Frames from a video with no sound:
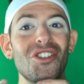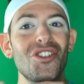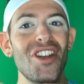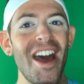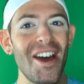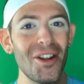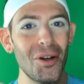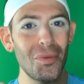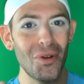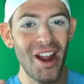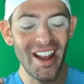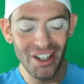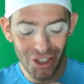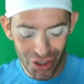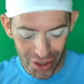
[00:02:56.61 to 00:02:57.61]
shadow
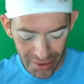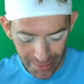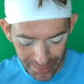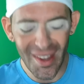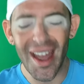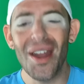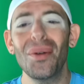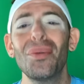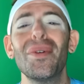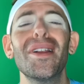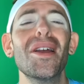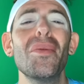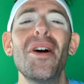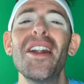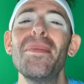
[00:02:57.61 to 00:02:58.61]
brush. I
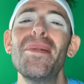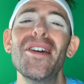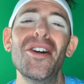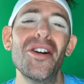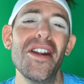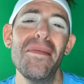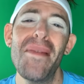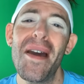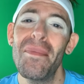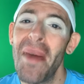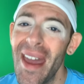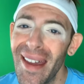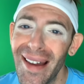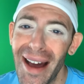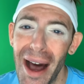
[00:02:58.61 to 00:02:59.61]
really wanna be good at my
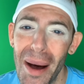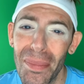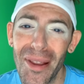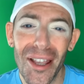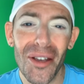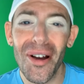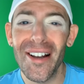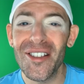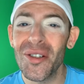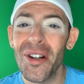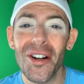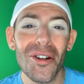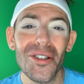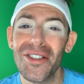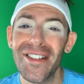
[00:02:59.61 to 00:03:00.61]
makeup. Like, you guys don't
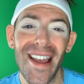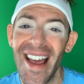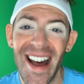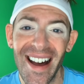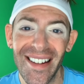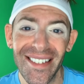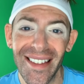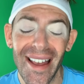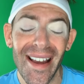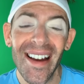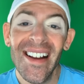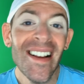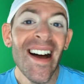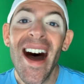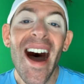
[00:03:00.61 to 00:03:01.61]
understand. Like,
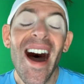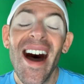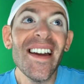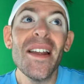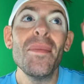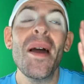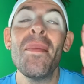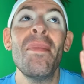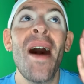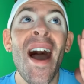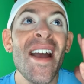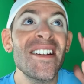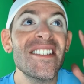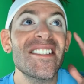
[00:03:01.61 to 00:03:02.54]
in my mind,